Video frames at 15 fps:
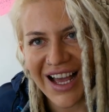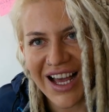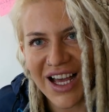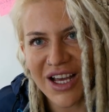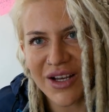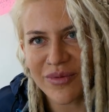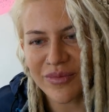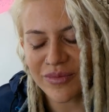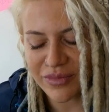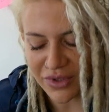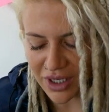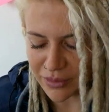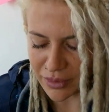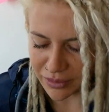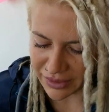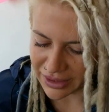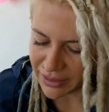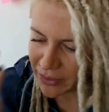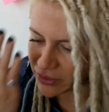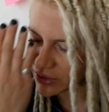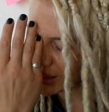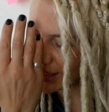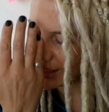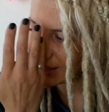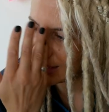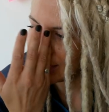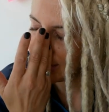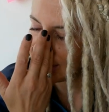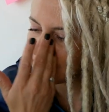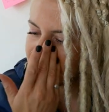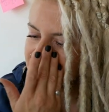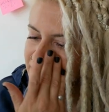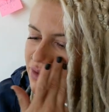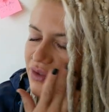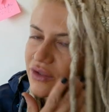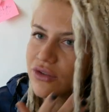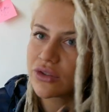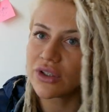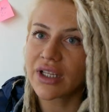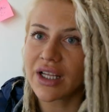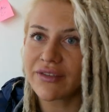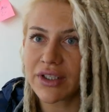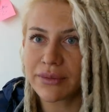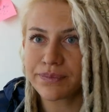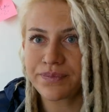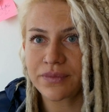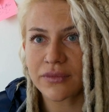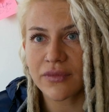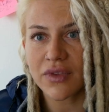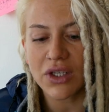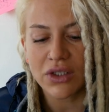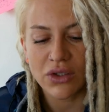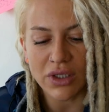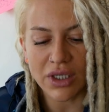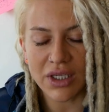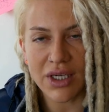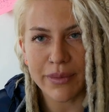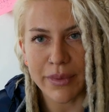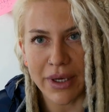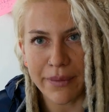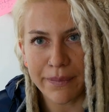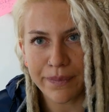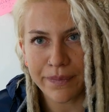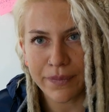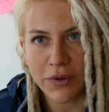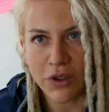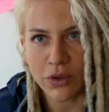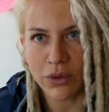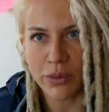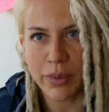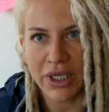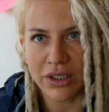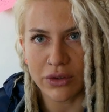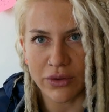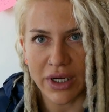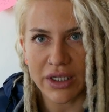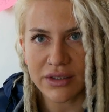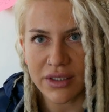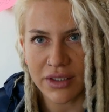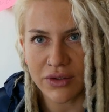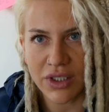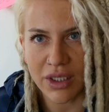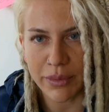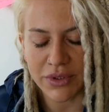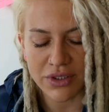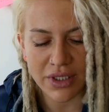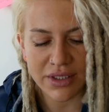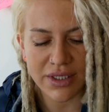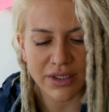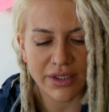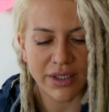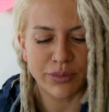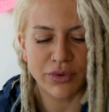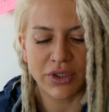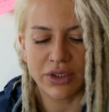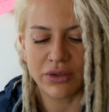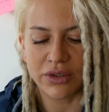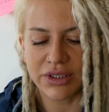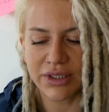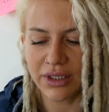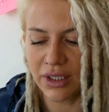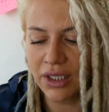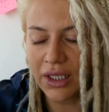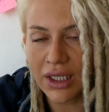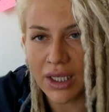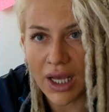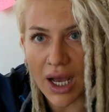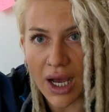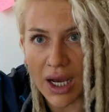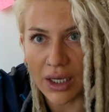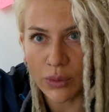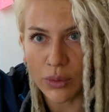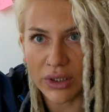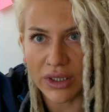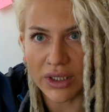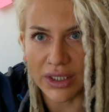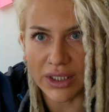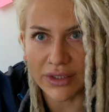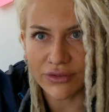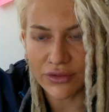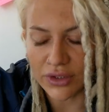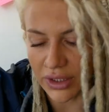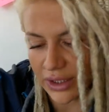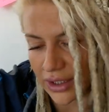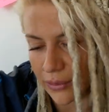probably, most likely. So if you love it, you can keep it. You know, you pay the rest and you keep it. So that's actually a pretty good deal. I will leave the